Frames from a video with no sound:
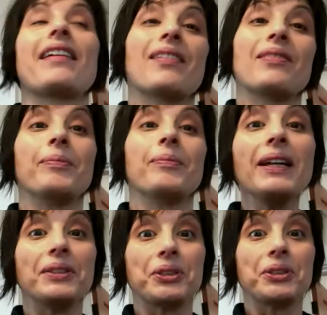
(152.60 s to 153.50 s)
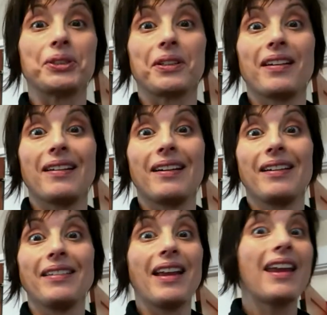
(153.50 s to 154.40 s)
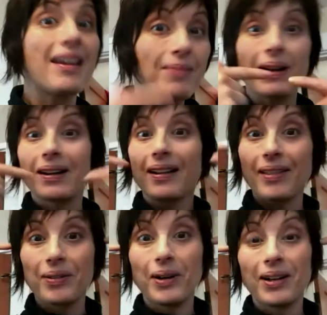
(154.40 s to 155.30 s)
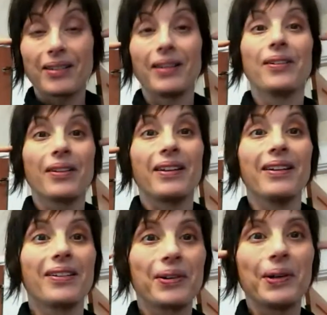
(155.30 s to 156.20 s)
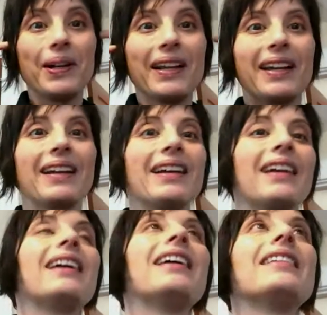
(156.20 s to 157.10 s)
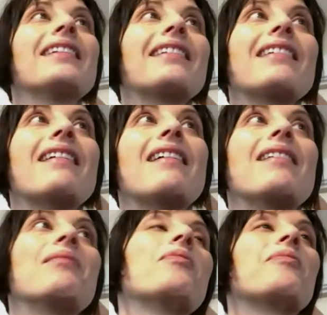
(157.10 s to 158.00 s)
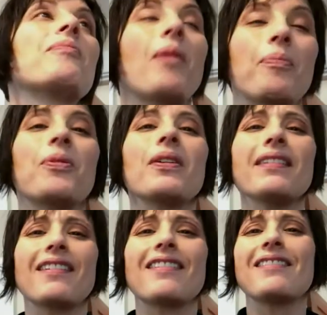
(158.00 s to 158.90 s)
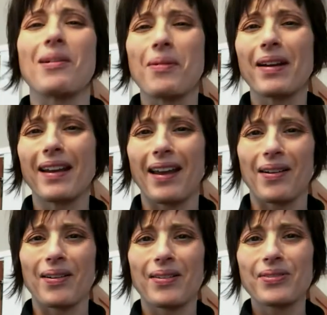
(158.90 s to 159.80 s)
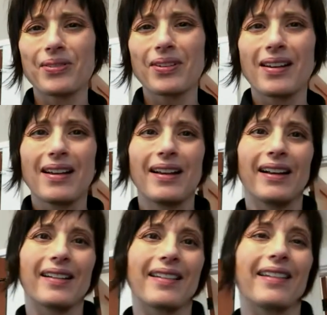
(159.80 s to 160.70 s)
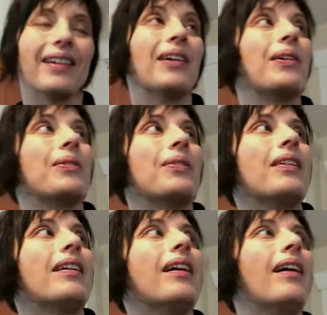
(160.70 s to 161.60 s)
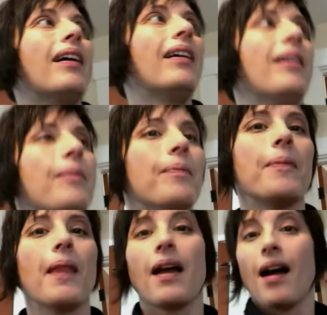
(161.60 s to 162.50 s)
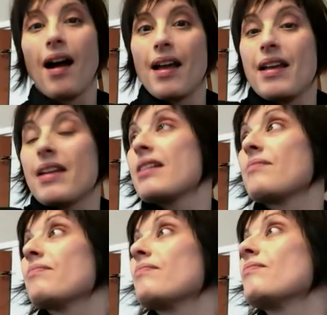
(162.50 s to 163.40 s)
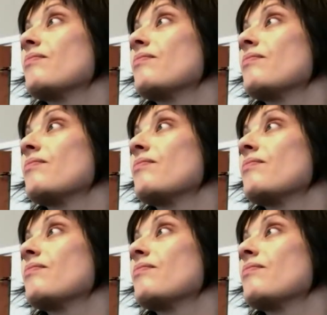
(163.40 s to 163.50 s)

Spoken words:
sat on the beach, and they came out of the water ear to ear grinning. And this guy was a pretty stoic character. And so um, I